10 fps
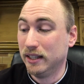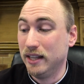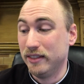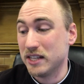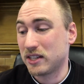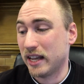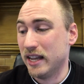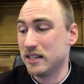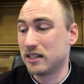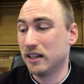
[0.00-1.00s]
In this
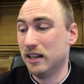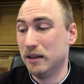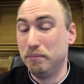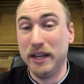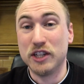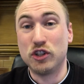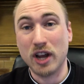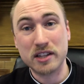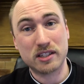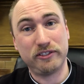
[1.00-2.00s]
case, being
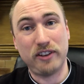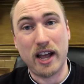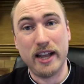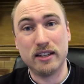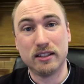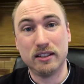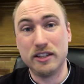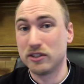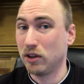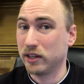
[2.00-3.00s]
justified
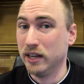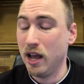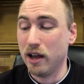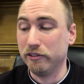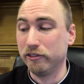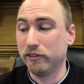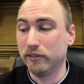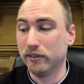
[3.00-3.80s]
is not enough.